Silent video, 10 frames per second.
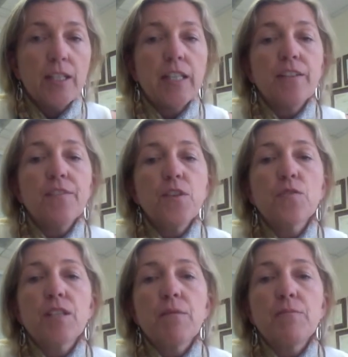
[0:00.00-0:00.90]
If
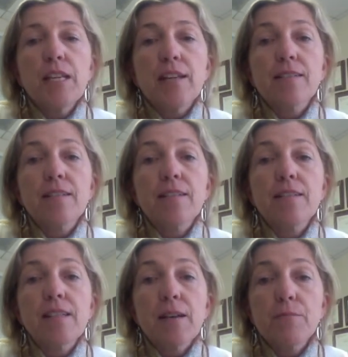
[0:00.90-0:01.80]
those MDS
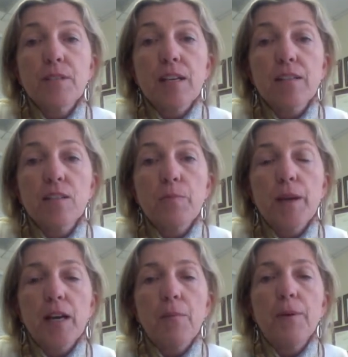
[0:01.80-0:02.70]
stem cells
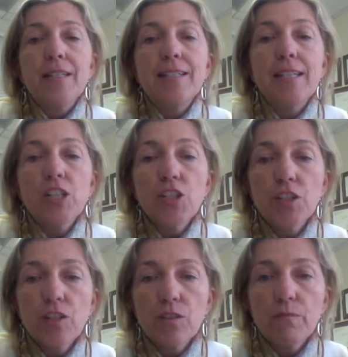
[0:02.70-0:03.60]
pick up
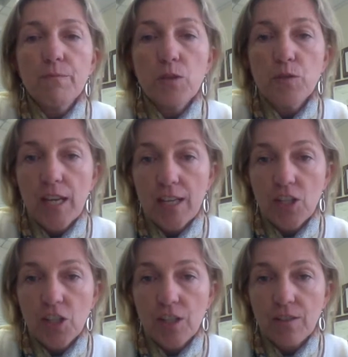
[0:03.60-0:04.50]
additional
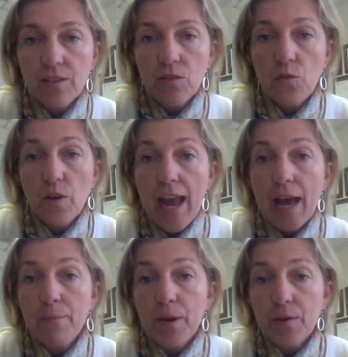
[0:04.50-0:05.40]
mutations or
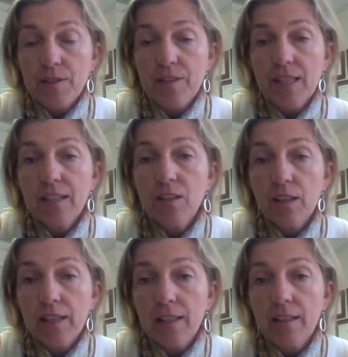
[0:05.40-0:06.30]
aberrant
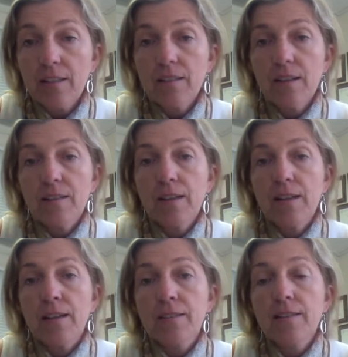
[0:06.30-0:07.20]
signaling
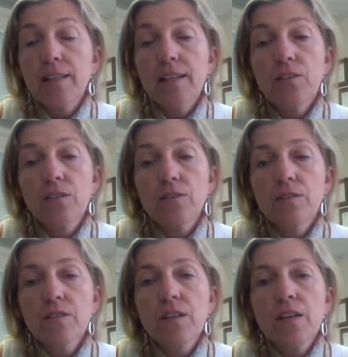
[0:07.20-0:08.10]

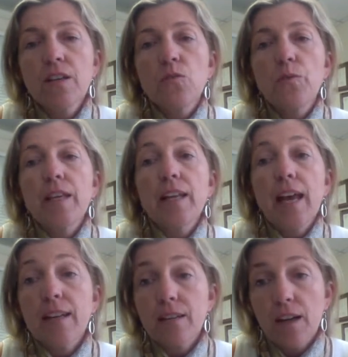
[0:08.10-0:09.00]
signals, we can
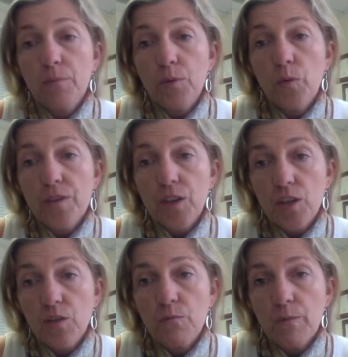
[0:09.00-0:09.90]
end up with
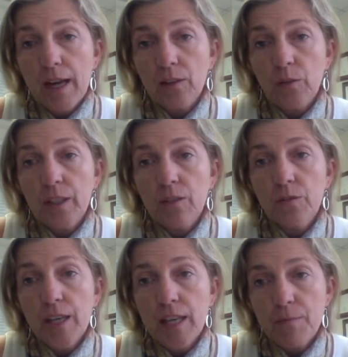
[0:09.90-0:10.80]
acute myeloid
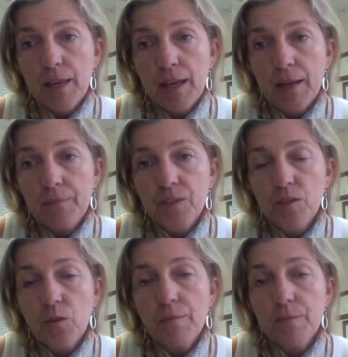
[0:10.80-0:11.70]
leukemia.
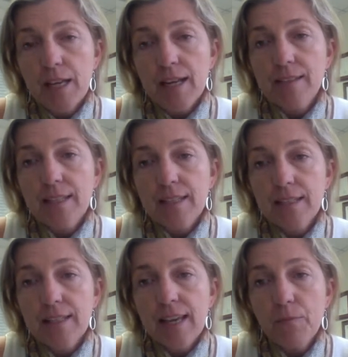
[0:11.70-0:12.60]
So MDS
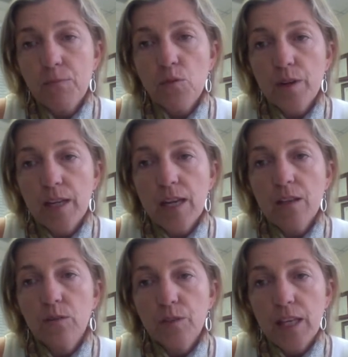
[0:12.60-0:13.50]
is a
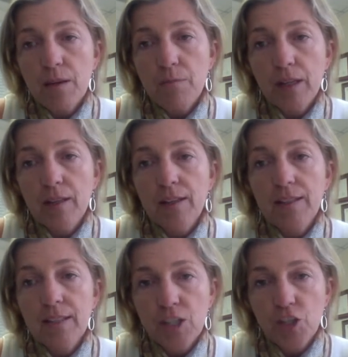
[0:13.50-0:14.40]
pre-leukemic
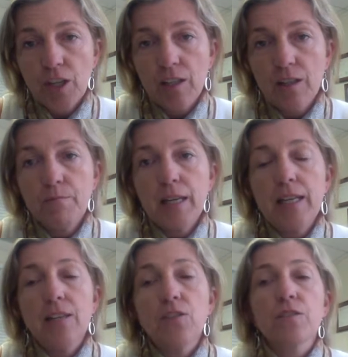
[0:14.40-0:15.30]
condition,
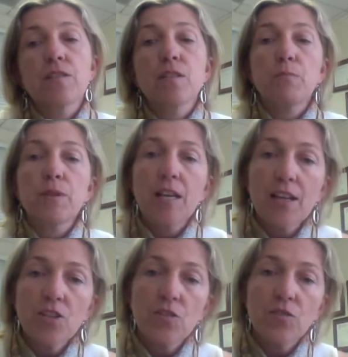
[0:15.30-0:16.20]
meaning there is the
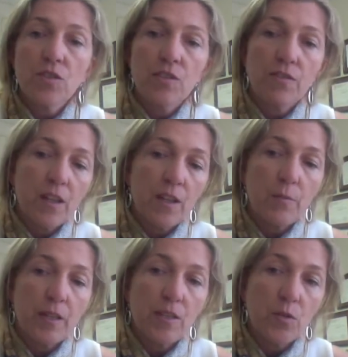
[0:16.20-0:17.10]
potential to develop
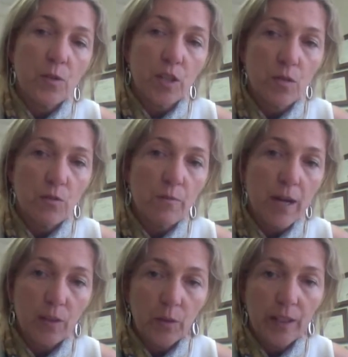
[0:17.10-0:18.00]
into acute
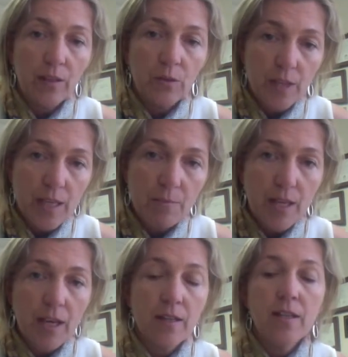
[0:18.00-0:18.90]
myeloid
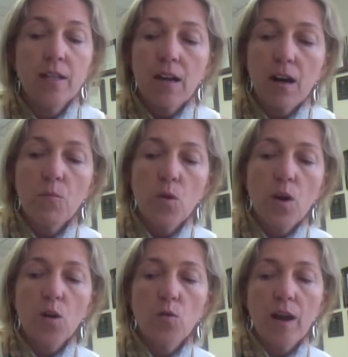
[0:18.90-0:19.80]
leukemia, a more
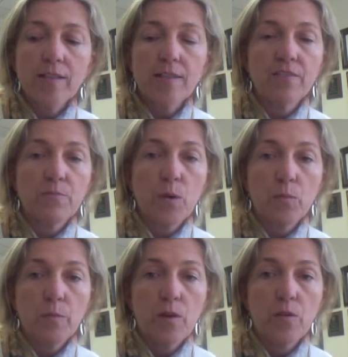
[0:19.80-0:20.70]
aggressive
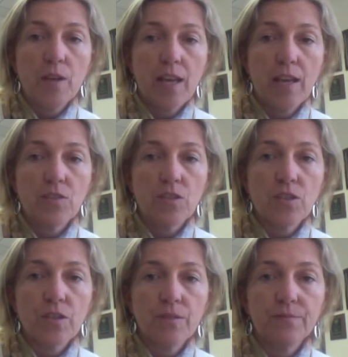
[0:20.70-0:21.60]
bone marrow cancer.